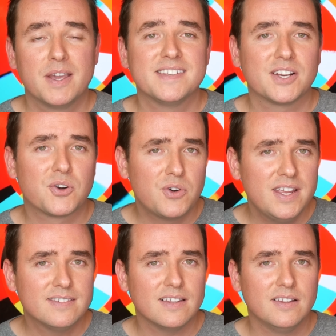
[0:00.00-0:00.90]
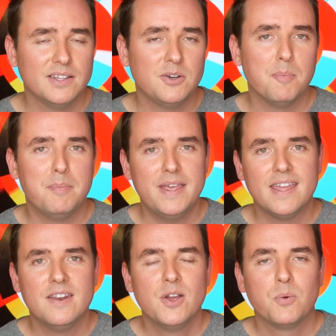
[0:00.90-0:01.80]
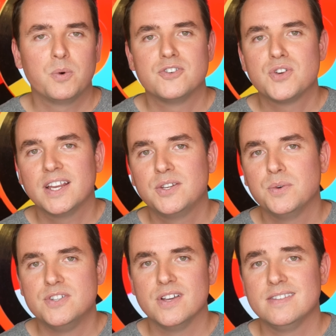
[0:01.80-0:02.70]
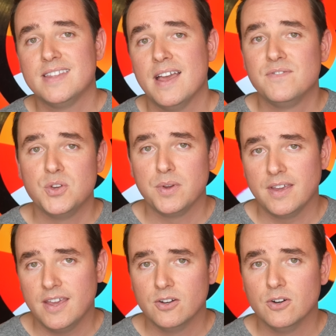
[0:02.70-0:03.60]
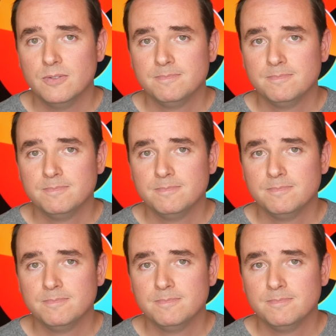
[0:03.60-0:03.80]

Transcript: because it creaks a little bit when you're trying to adjust that viewing angle.